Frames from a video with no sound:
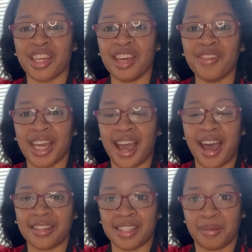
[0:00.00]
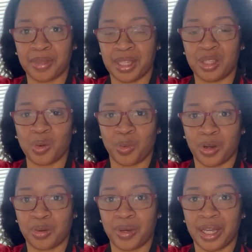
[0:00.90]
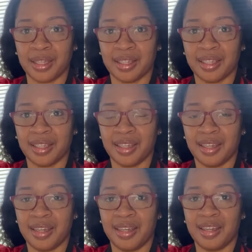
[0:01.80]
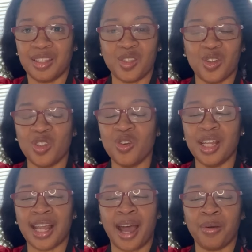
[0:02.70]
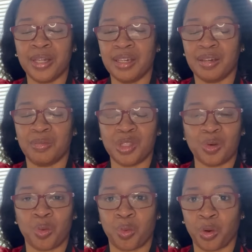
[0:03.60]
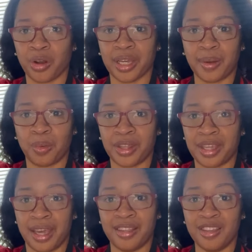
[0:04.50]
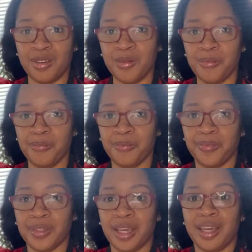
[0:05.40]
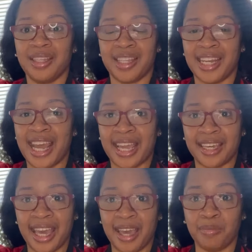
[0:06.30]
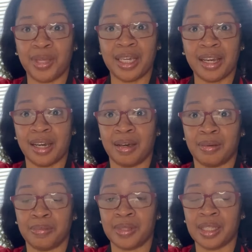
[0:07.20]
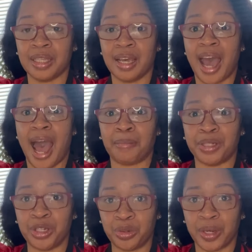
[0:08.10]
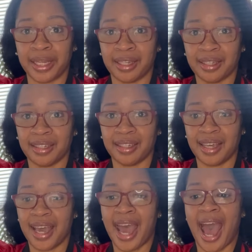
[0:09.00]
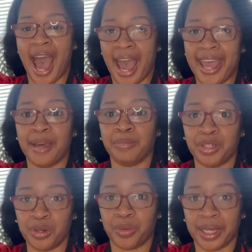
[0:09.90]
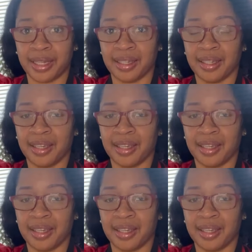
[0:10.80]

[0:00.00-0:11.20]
giving God something to work with. So when you allowing him to work within you, then that can becomes I am doing.